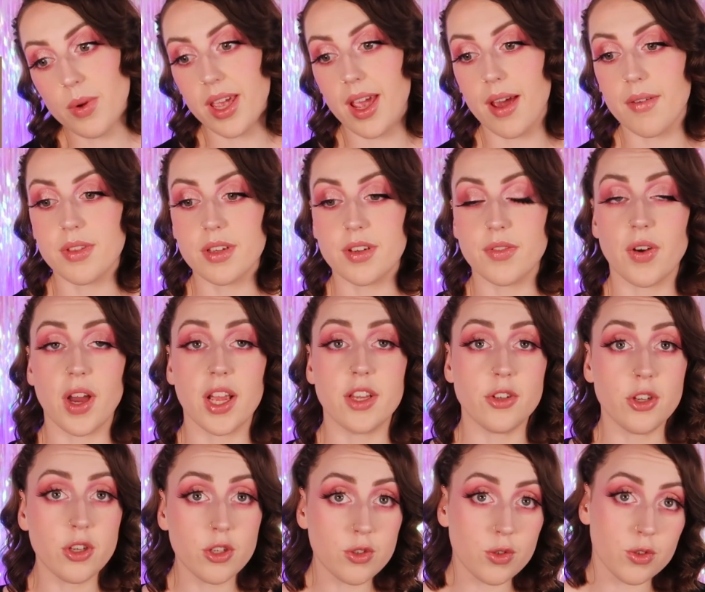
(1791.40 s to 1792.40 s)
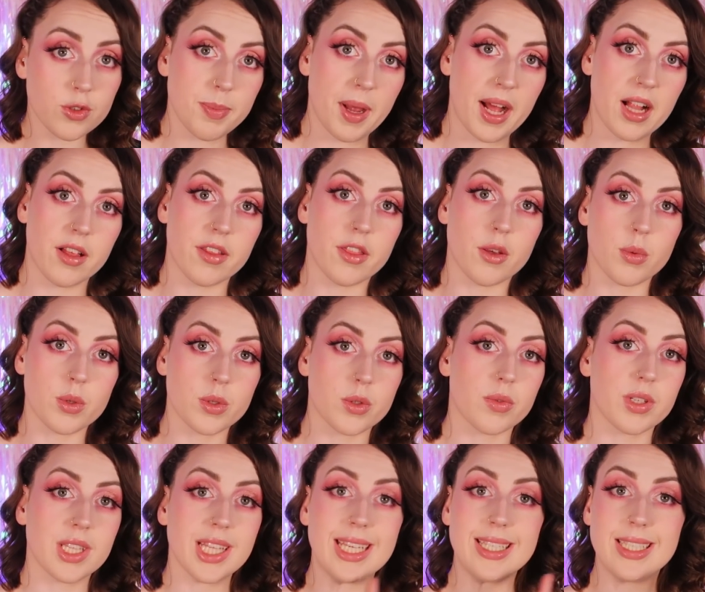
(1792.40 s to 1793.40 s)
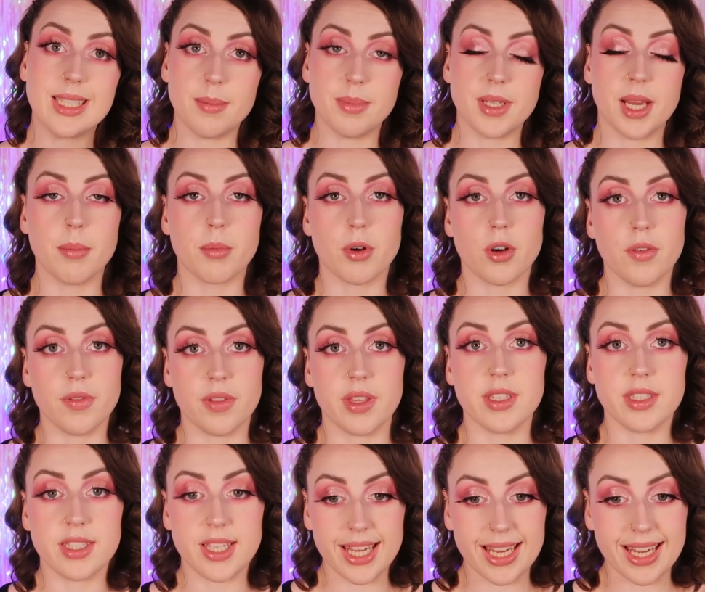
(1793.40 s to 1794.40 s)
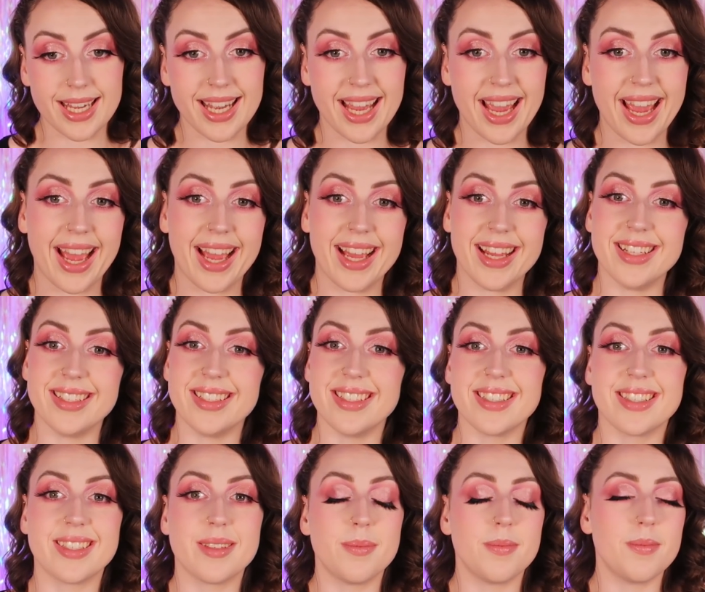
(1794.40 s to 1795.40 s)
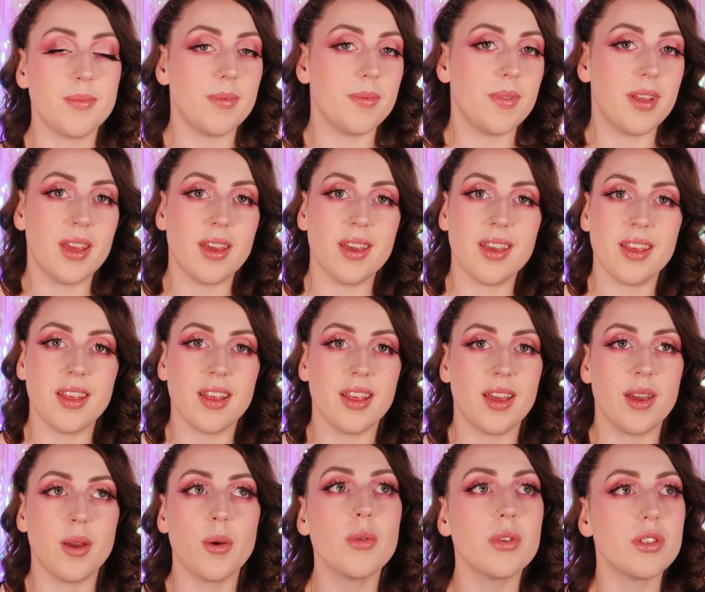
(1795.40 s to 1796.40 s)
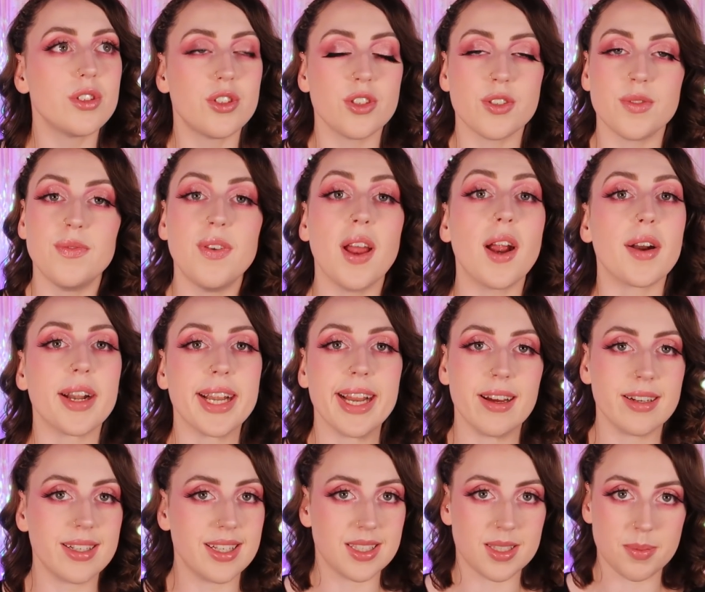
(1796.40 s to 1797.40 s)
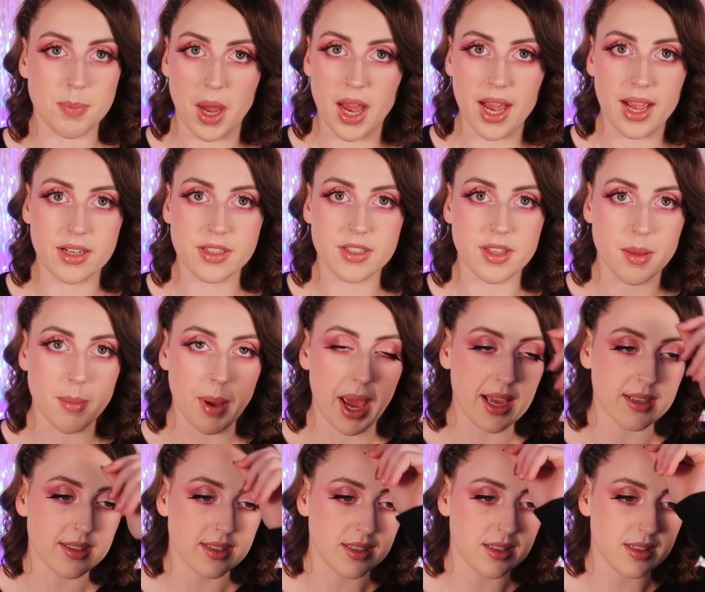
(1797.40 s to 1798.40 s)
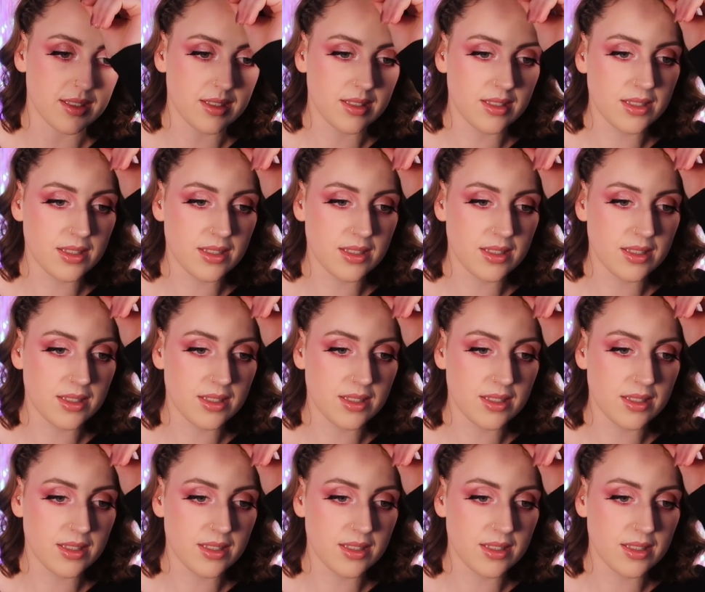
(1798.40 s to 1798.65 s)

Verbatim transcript: we have the Divine Neutrals palette that was released September of this year, and it was just very uninspired to the masses.